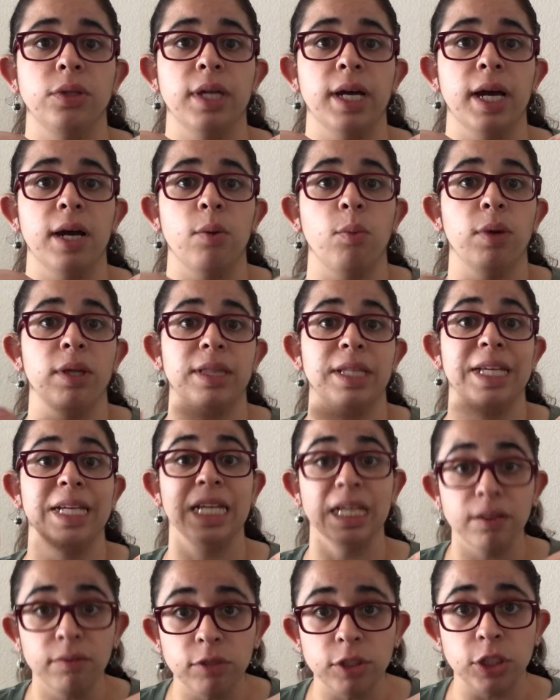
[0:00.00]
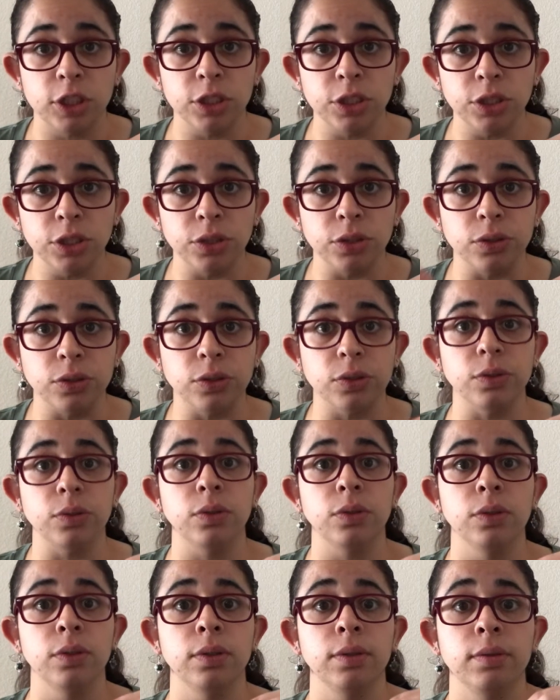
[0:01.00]
that when they give it to you,
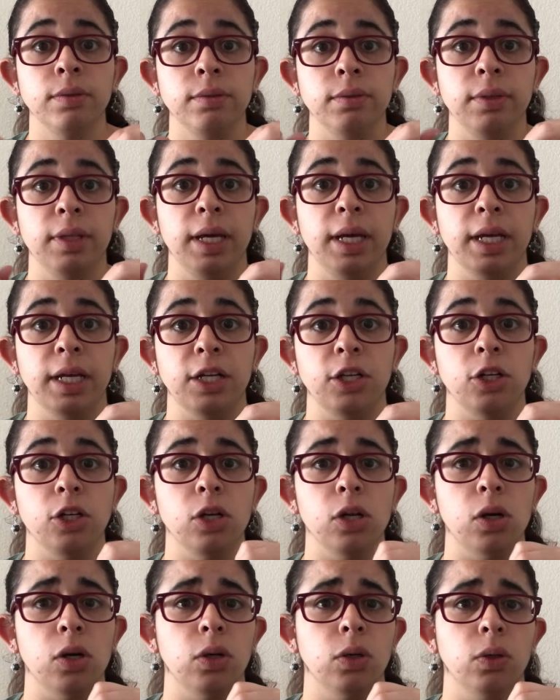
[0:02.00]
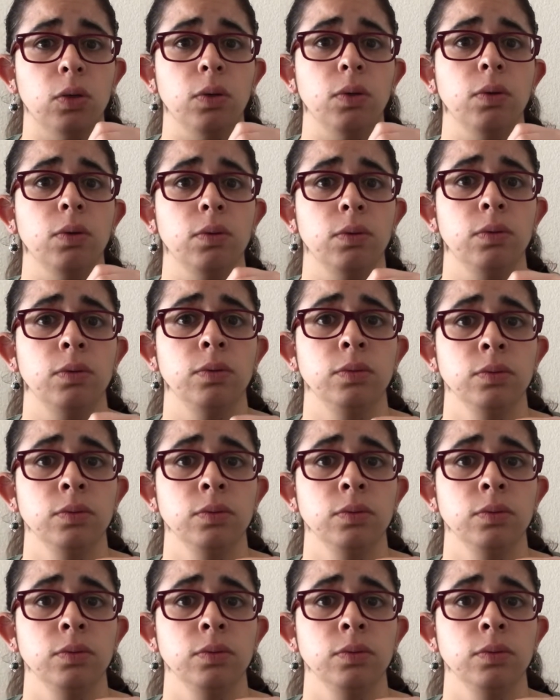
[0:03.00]
they know